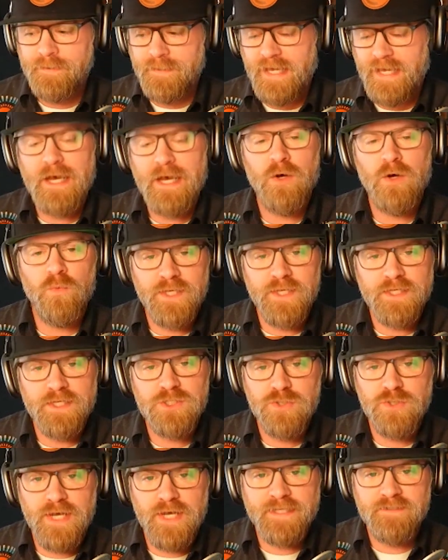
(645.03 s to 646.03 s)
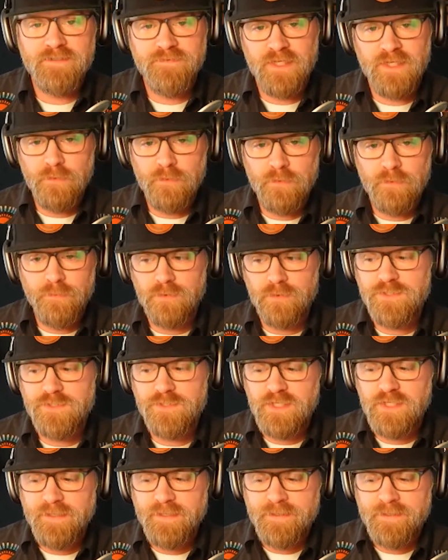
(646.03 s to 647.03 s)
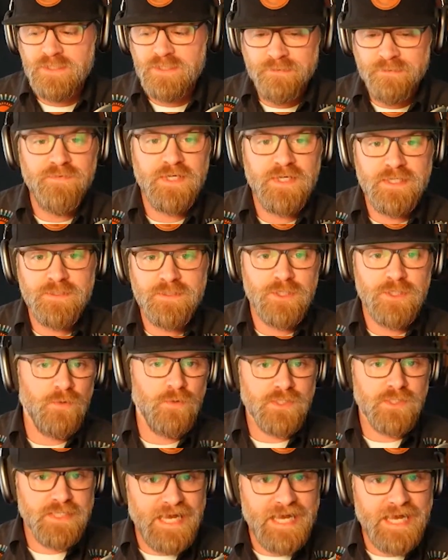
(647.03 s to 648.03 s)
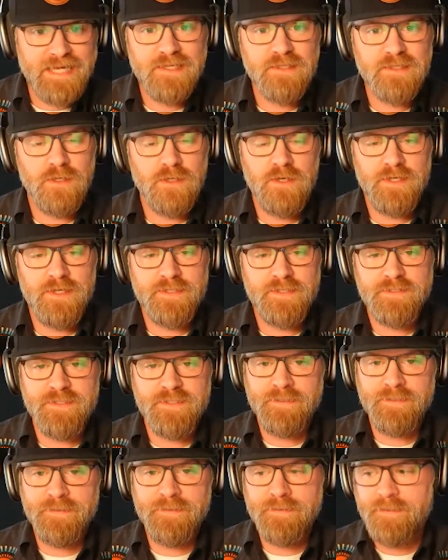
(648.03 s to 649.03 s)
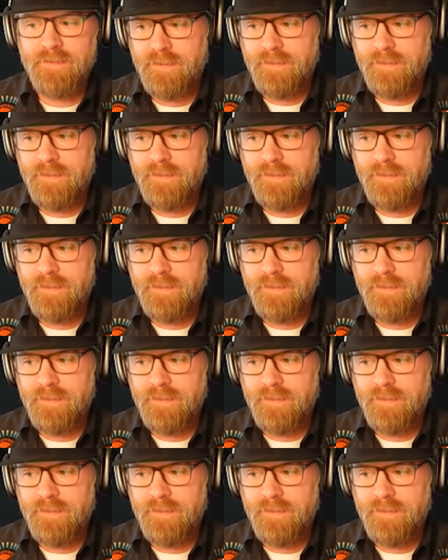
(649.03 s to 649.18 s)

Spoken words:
how we attract developers. Some of it is going to hackathons and